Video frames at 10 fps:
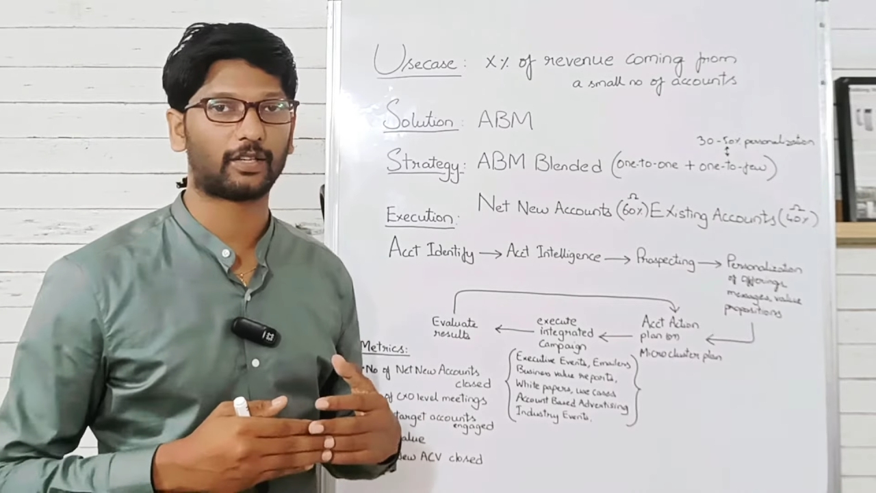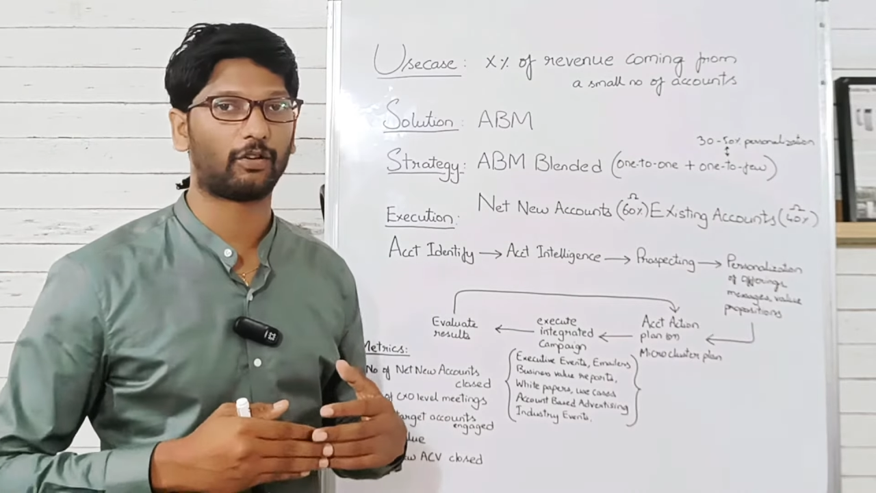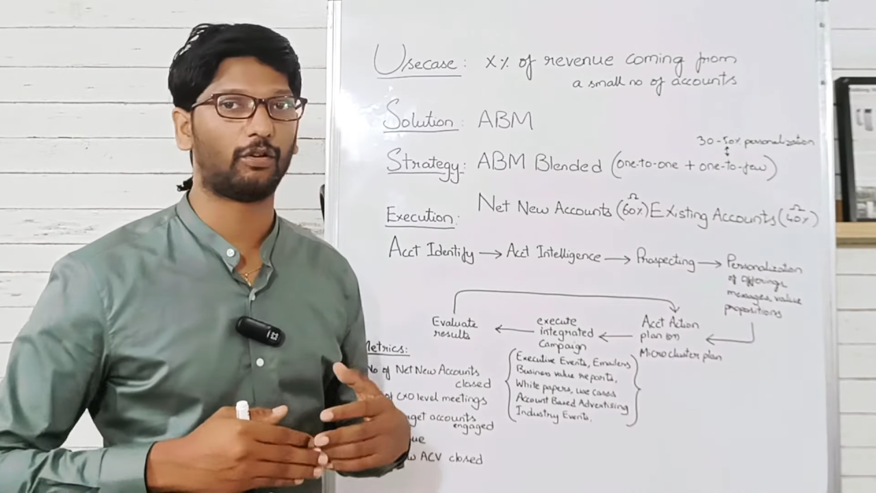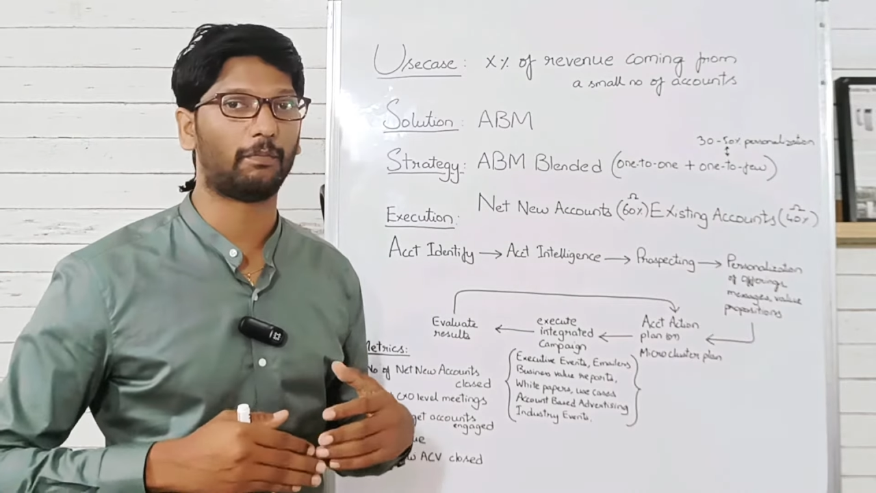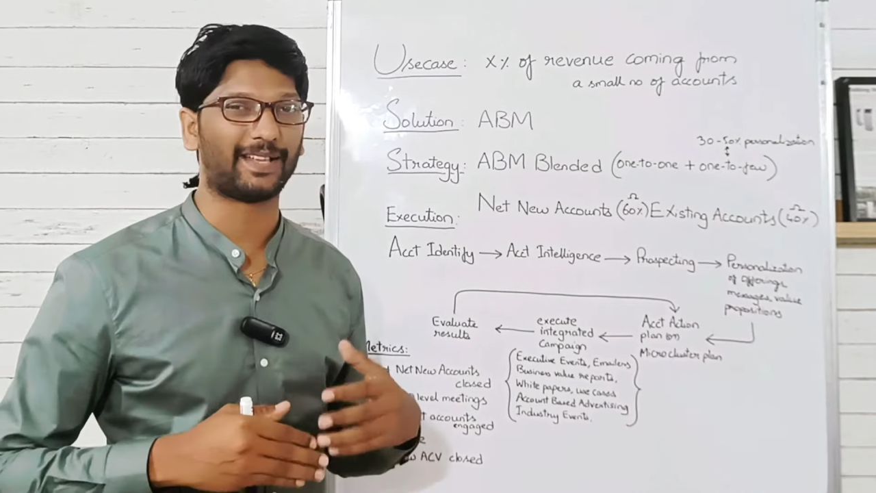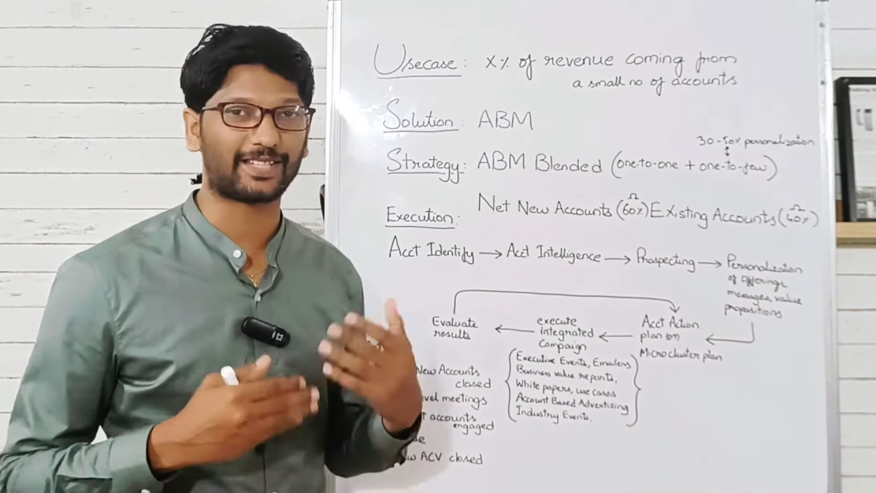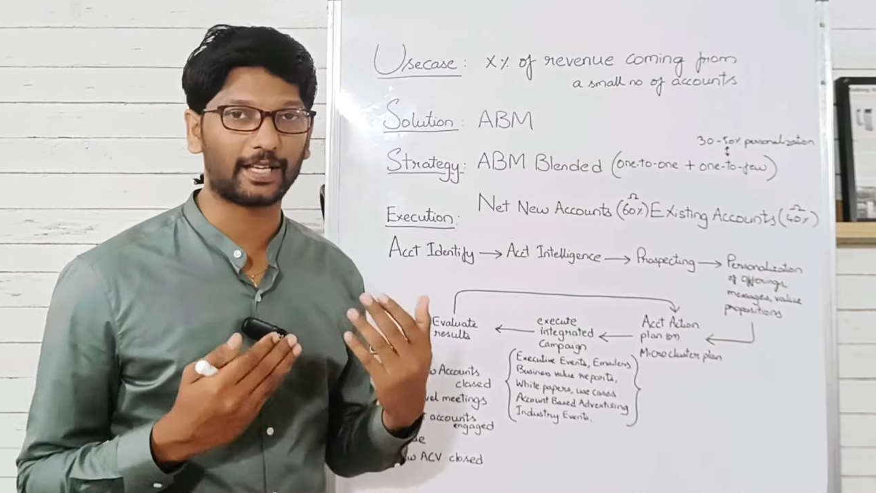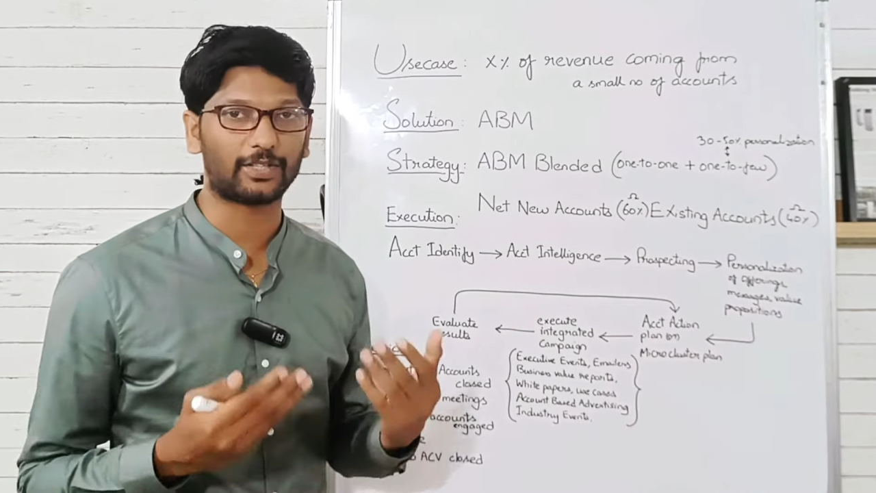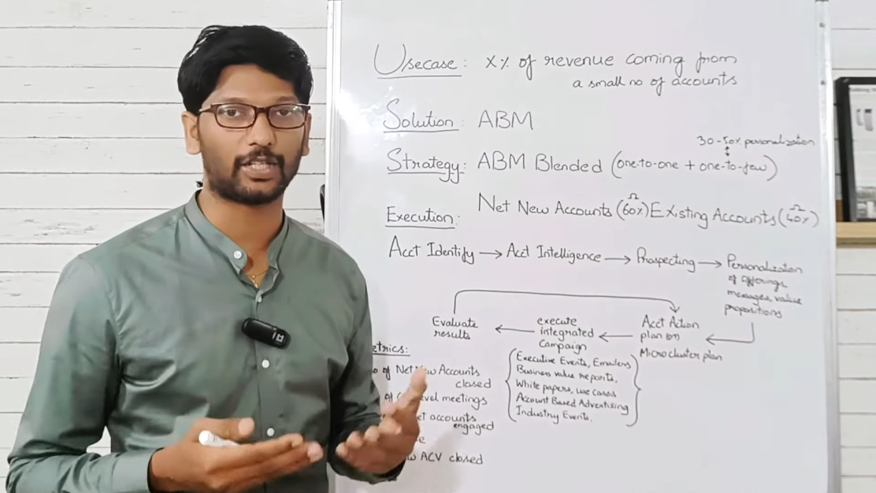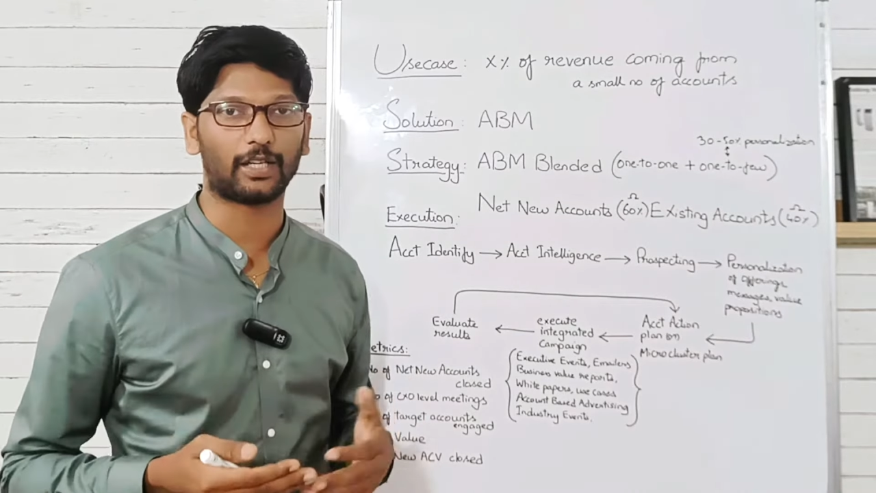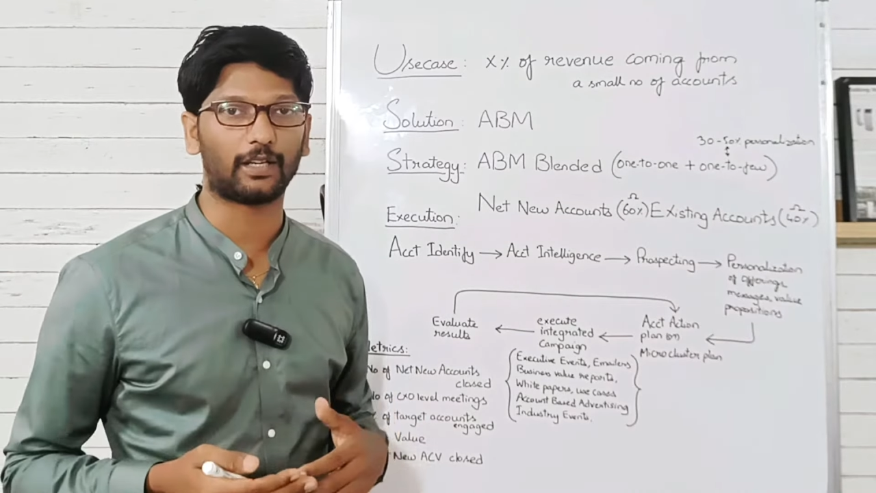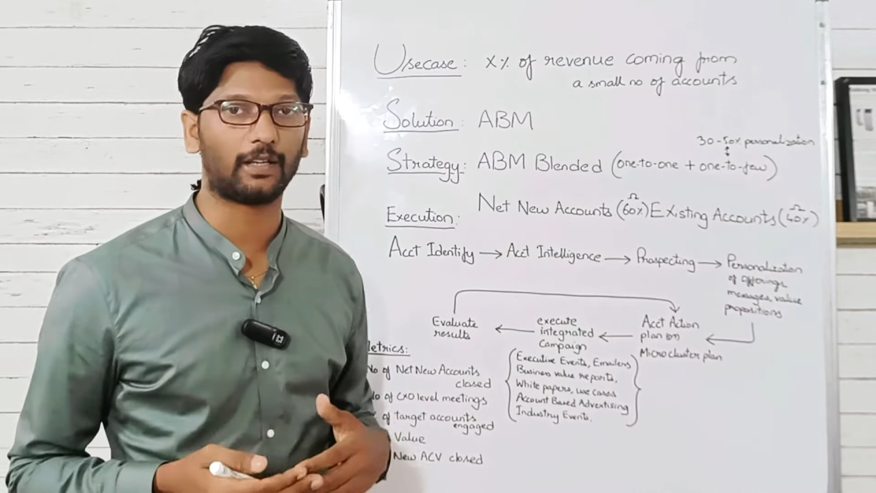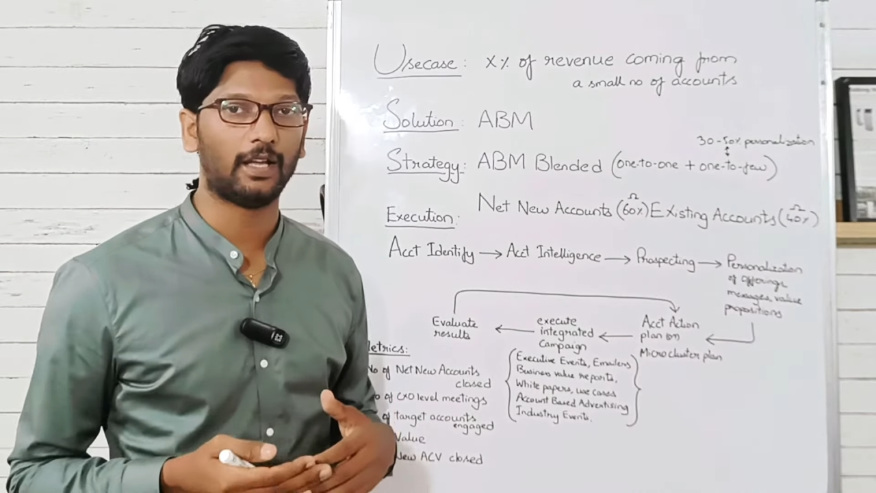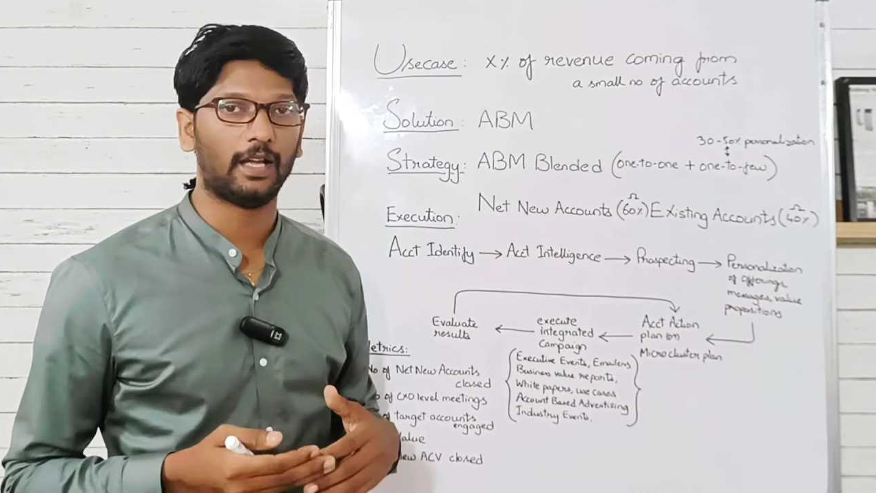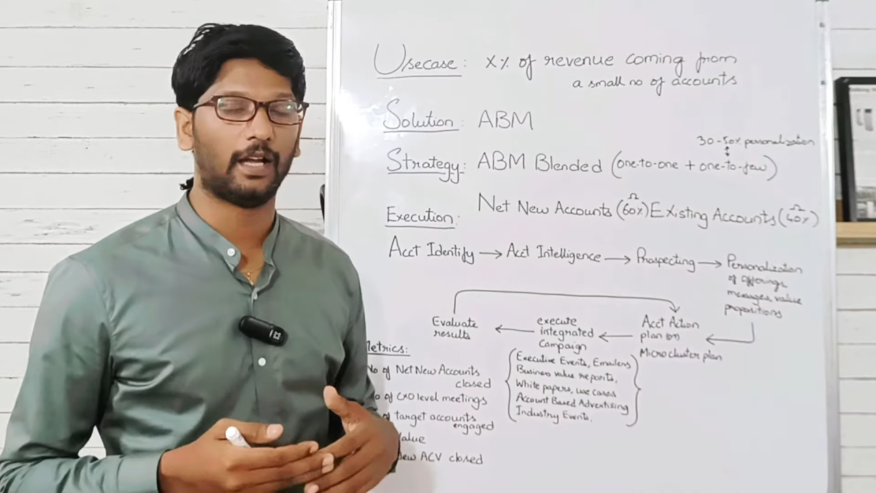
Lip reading: messaging,